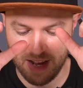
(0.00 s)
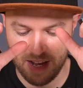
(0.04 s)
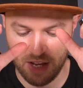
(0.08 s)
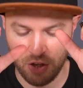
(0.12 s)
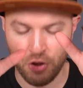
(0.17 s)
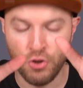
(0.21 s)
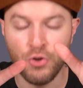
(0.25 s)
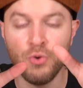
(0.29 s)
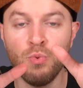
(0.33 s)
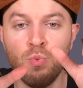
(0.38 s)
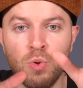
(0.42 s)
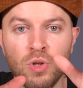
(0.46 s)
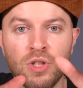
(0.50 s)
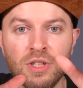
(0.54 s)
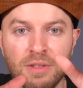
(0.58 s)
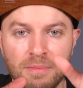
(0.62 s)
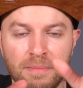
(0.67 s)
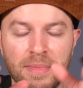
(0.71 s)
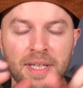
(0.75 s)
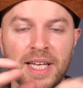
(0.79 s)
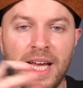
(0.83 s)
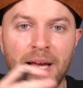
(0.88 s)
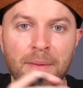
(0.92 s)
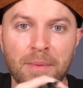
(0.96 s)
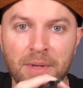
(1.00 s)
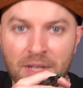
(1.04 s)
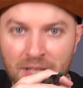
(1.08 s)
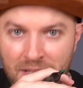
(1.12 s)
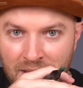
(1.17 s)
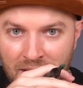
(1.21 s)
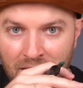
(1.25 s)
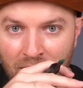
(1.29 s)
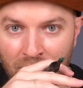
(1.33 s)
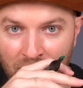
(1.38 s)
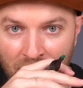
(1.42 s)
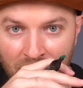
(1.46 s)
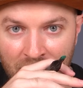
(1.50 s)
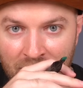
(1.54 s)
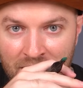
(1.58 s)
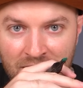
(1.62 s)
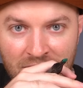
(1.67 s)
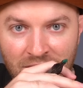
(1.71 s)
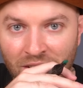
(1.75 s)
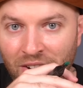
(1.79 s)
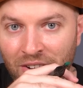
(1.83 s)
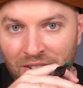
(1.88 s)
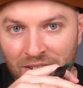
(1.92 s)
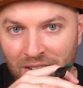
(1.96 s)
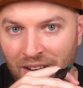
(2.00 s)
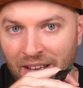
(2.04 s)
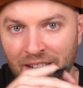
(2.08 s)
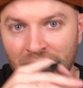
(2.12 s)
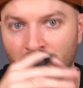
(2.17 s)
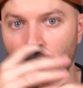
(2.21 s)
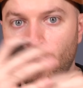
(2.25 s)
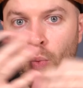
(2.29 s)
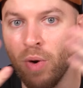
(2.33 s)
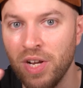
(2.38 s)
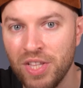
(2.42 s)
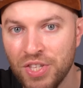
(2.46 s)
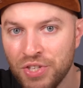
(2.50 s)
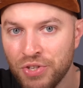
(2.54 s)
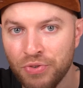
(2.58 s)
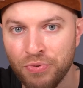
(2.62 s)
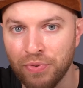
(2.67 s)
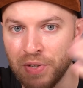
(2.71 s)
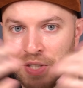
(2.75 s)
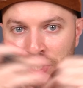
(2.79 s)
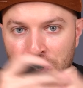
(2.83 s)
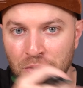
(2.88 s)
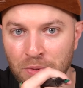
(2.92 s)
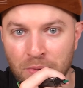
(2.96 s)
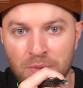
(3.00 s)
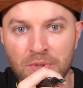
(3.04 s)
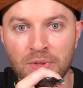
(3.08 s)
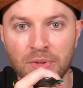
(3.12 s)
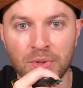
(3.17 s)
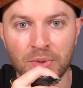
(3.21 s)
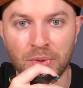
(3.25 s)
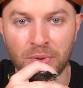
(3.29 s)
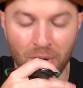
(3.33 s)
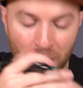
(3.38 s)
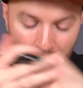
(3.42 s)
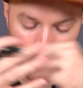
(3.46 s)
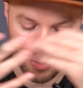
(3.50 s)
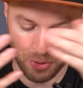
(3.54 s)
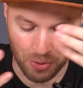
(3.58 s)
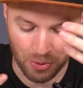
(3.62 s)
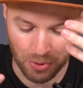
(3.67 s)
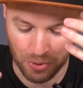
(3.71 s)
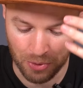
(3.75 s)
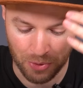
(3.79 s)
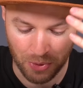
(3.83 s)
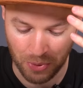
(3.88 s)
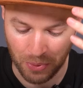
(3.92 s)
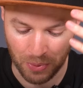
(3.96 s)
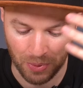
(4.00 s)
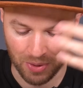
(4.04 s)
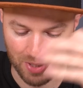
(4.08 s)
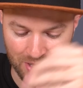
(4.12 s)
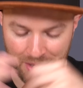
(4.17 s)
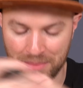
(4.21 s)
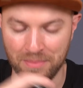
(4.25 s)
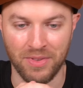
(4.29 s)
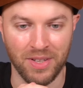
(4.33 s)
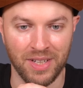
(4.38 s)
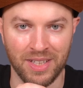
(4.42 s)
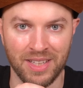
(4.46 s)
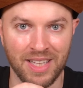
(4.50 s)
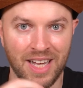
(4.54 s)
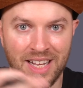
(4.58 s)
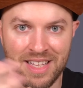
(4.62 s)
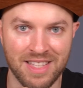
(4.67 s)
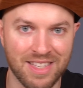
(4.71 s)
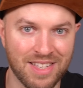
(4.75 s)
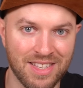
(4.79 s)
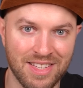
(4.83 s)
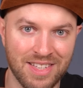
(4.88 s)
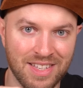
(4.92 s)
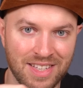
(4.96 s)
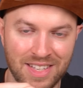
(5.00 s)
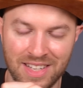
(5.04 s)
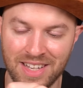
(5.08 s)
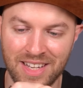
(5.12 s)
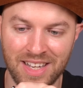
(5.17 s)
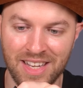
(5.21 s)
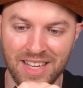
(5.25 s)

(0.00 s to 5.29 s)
You wouldn't be able to tell that these aren't like a Winsor & Newton or a Ohuhu or something. That's...